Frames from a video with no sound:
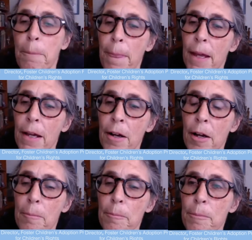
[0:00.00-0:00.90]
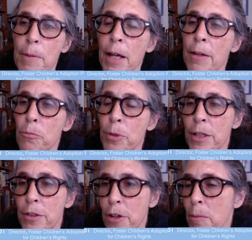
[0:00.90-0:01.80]
And we can
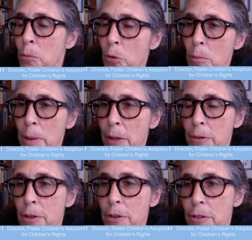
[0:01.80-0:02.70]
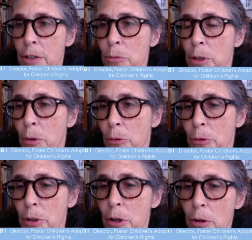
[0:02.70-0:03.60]
talk more about this as we go through the
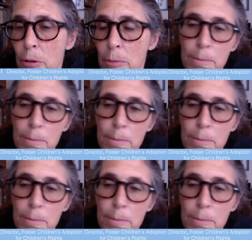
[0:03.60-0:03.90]
call,